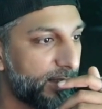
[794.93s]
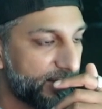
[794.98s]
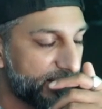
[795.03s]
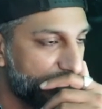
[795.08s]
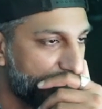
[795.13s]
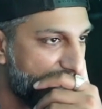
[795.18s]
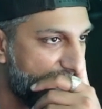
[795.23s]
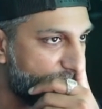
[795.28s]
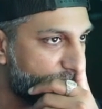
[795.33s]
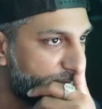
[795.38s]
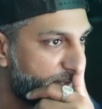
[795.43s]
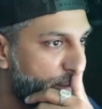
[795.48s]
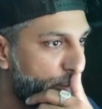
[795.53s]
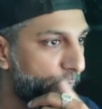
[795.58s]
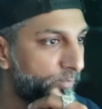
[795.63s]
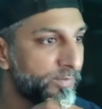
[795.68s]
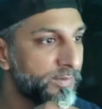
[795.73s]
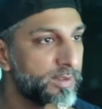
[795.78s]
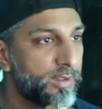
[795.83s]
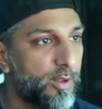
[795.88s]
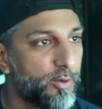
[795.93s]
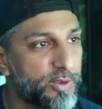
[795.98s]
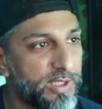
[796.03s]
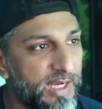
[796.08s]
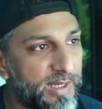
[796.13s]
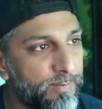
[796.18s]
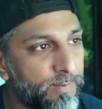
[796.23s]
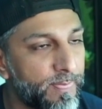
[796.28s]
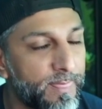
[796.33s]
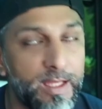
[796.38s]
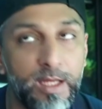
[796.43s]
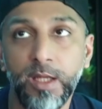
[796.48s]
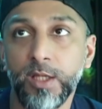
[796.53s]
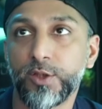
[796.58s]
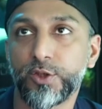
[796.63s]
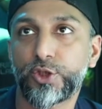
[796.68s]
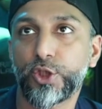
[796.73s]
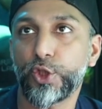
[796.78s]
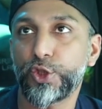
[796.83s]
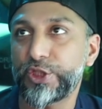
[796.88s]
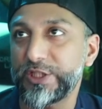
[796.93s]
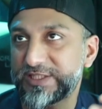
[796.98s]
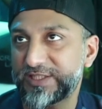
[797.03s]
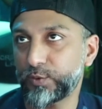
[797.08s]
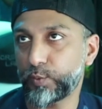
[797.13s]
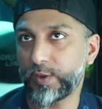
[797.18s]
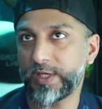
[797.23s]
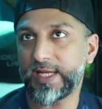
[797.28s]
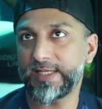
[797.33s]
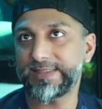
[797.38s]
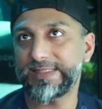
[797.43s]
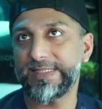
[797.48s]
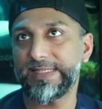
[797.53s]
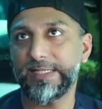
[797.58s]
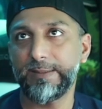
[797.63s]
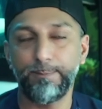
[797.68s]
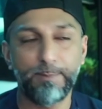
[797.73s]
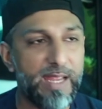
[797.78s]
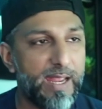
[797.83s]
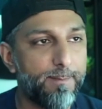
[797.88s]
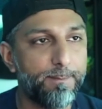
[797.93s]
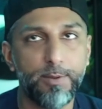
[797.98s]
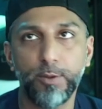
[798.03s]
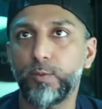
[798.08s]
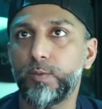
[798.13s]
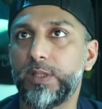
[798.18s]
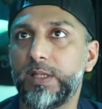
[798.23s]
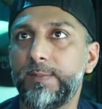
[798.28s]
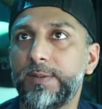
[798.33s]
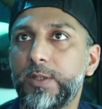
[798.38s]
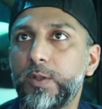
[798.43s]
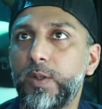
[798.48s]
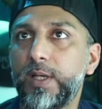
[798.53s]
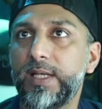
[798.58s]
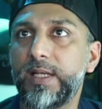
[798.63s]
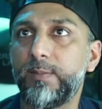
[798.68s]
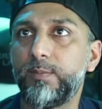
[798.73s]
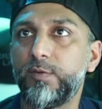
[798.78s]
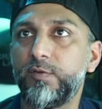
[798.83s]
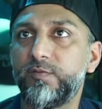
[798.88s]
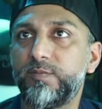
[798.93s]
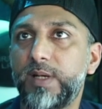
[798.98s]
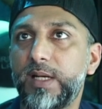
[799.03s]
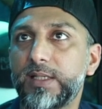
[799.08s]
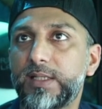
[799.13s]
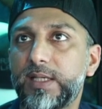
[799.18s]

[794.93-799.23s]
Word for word: the Bambu. Okay, so this is what I did in Bambu. Let me go ahead and move my